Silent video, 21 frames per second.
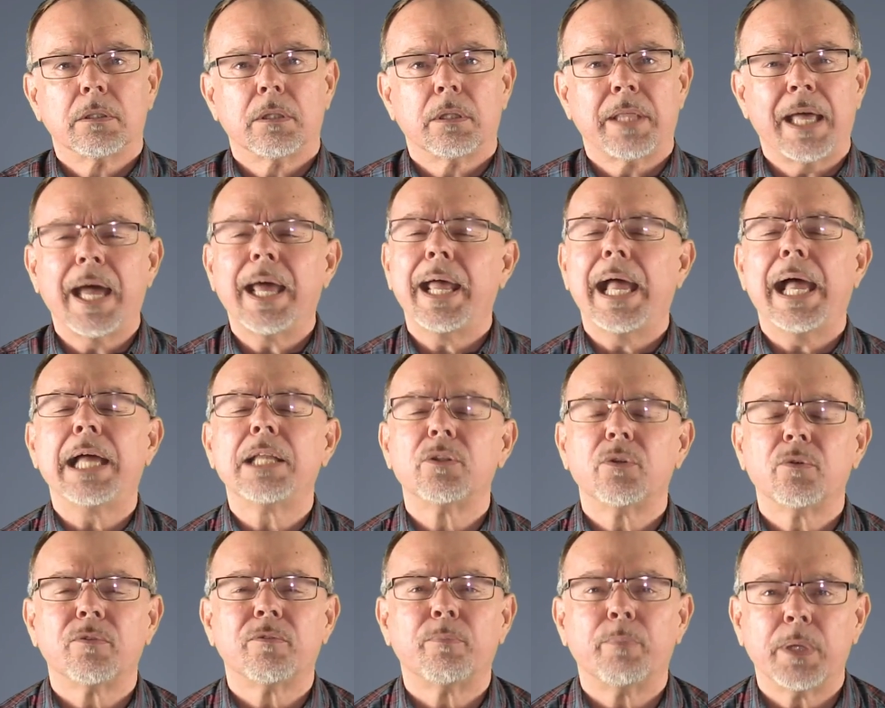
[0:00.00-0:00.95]
that had
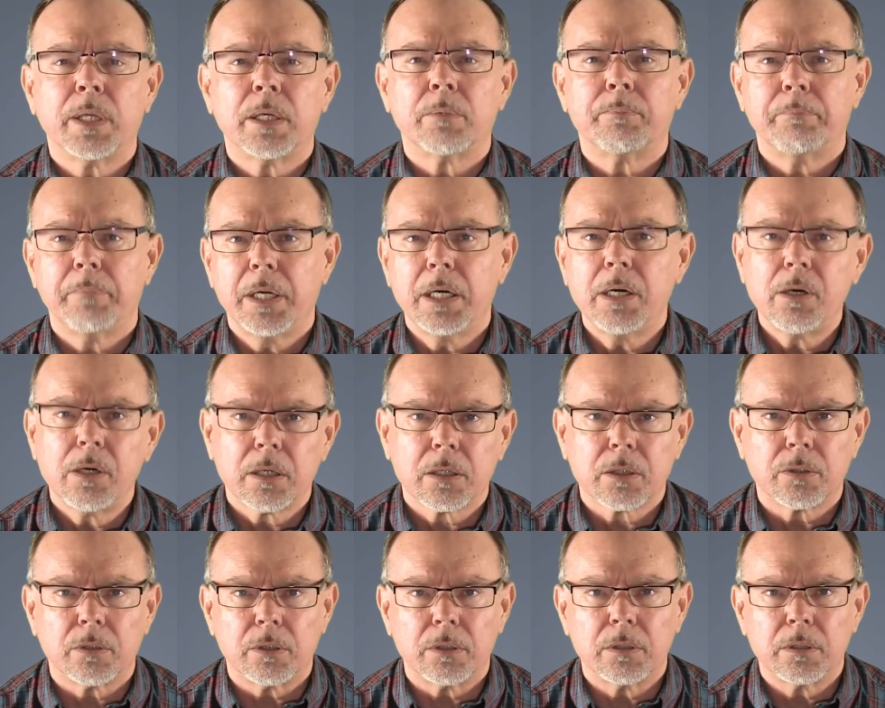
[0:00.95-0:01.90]
to have been a
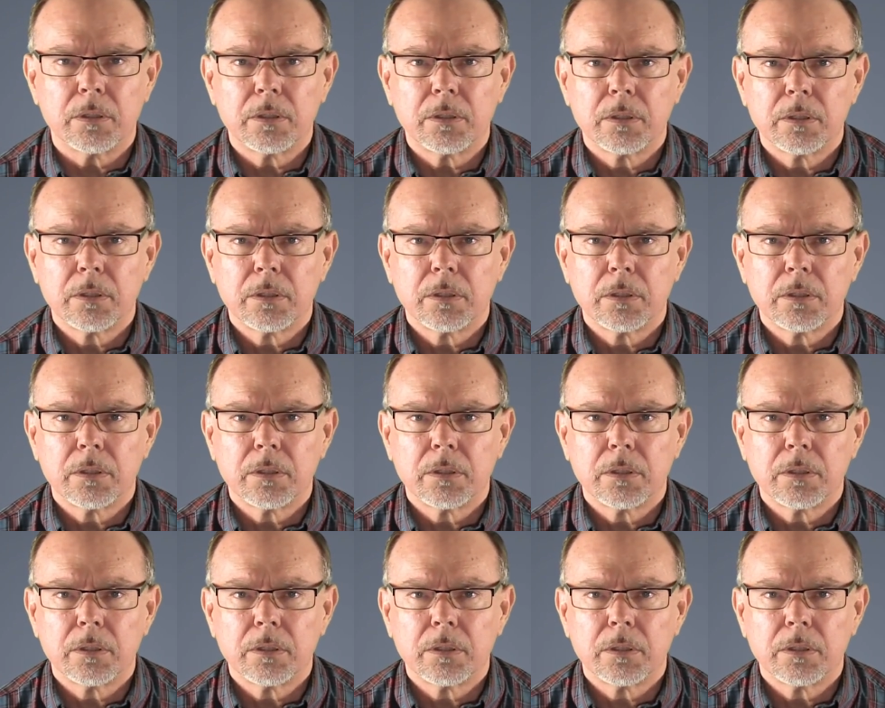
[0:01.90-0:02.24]
miracle.